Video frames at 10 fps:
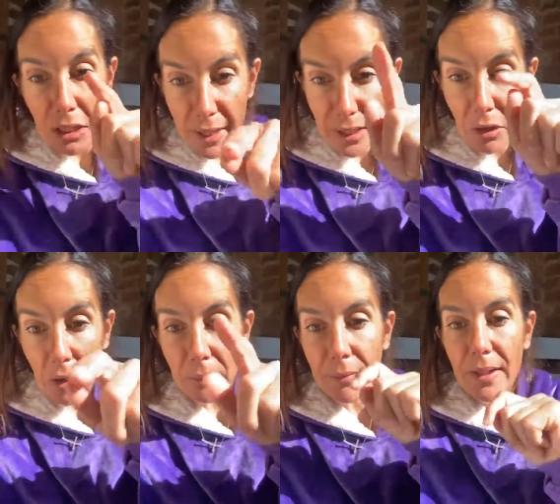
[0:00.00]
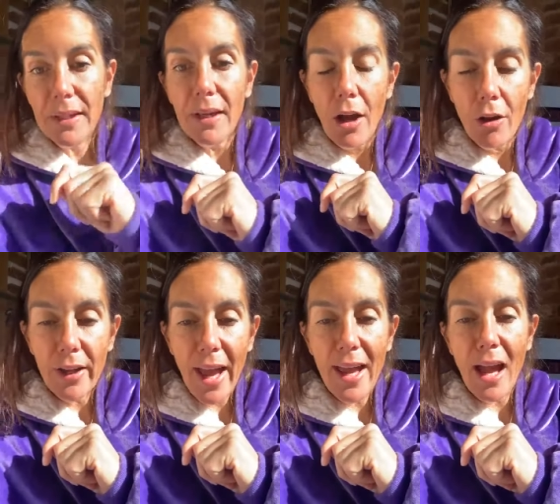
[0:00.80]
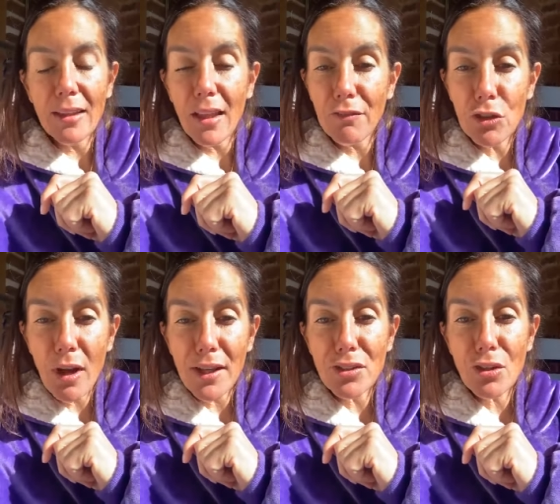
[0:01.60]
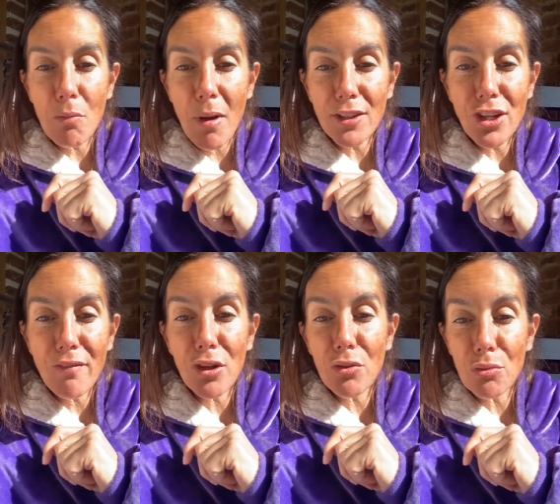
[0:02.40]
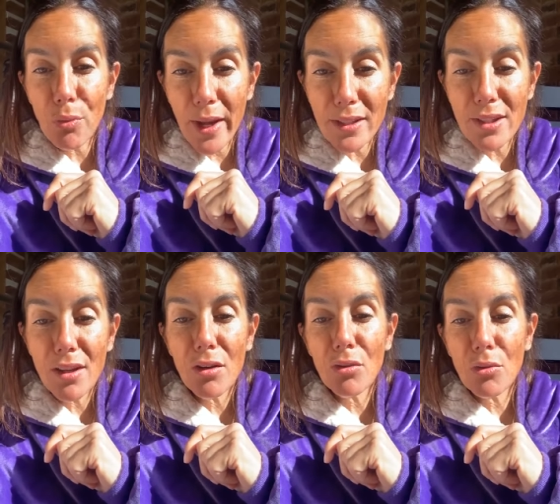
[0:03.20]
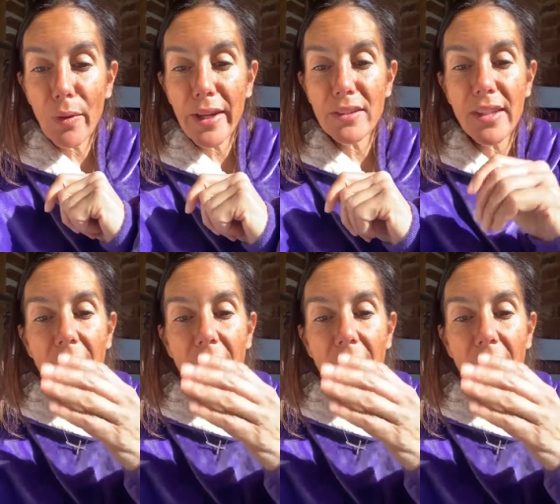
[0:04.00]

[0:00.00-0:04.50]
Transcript: clicking on them. Okay, I love you guys so much. Have a great, great